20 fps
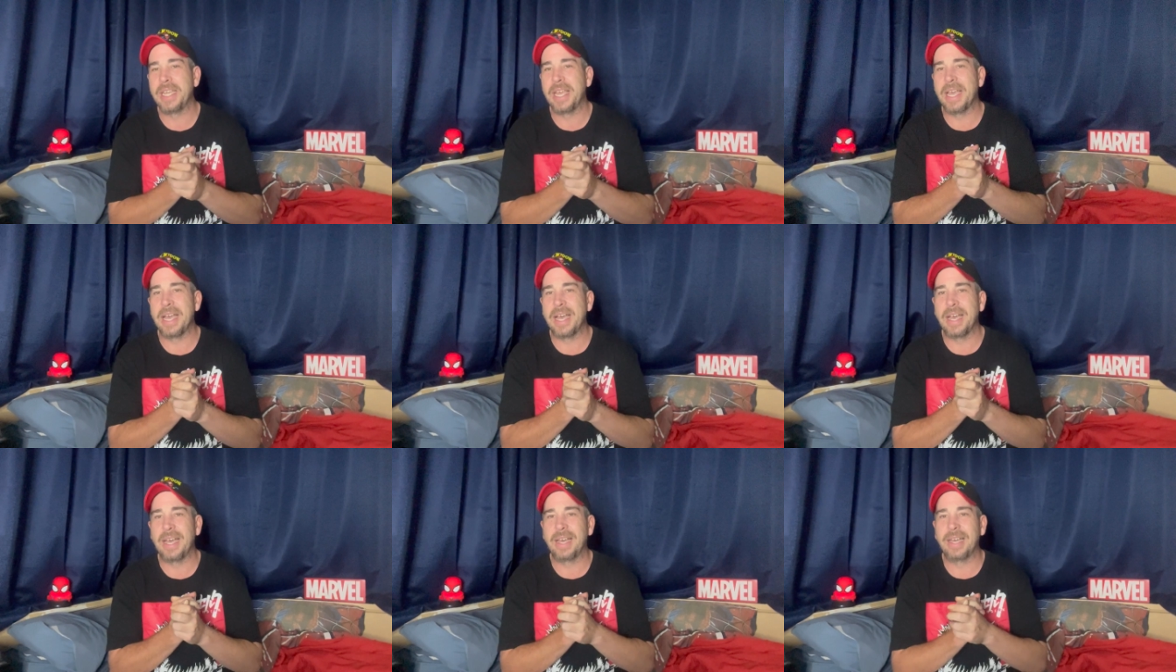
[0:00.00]

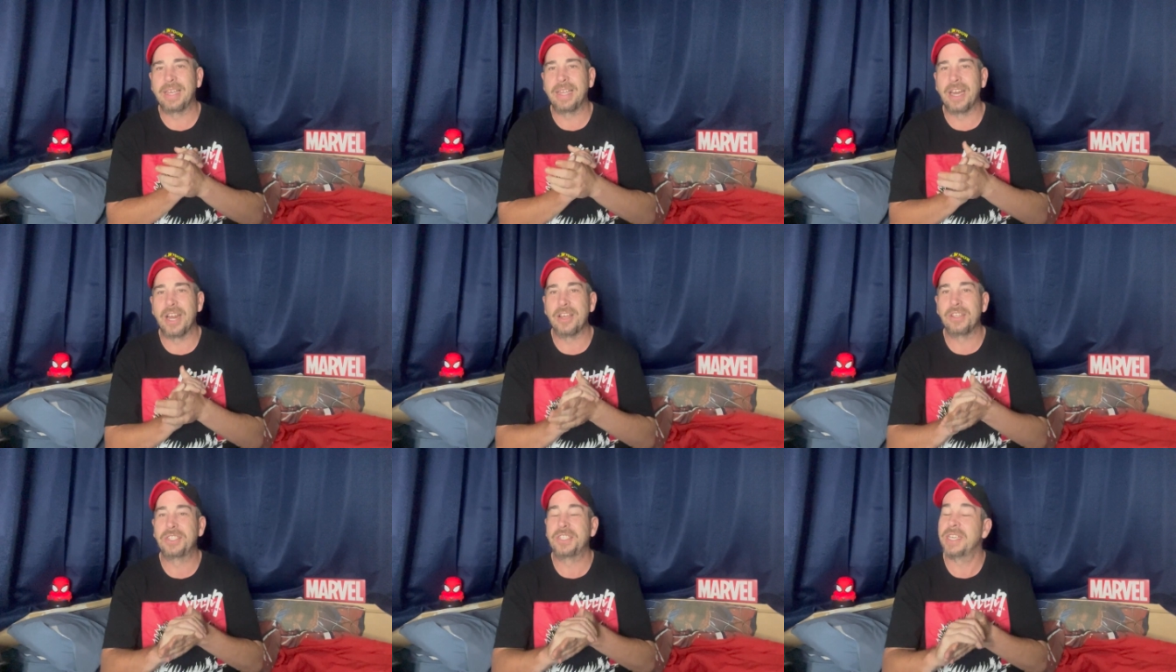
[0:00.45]
you
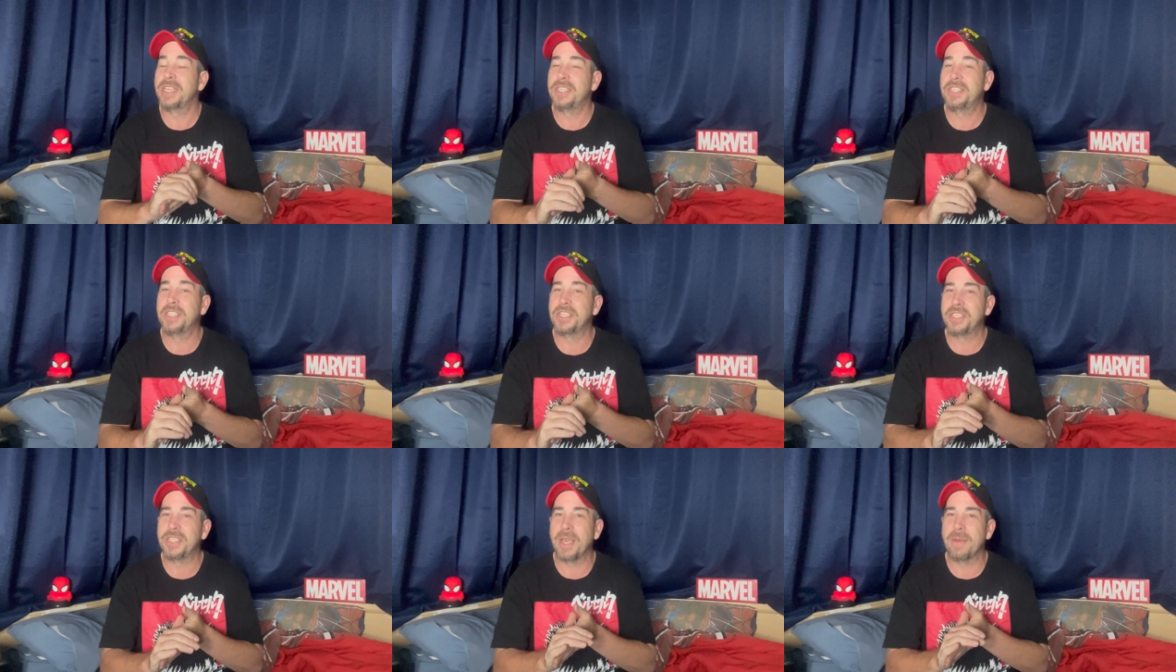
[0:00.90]
know, sees
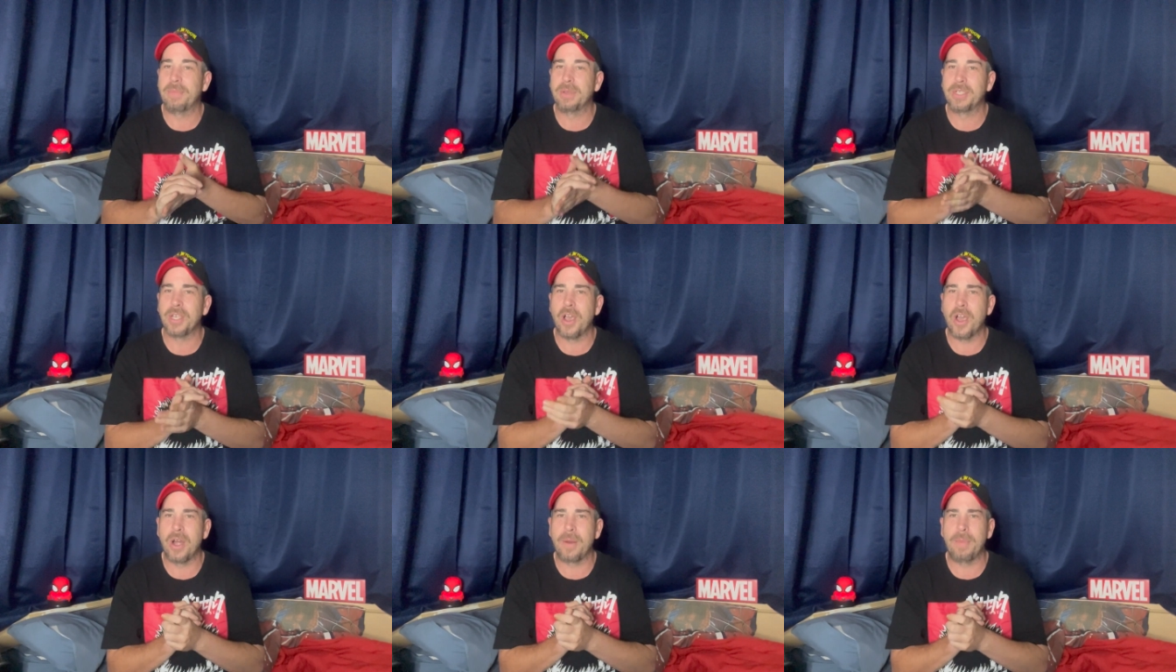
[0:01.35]
this episode,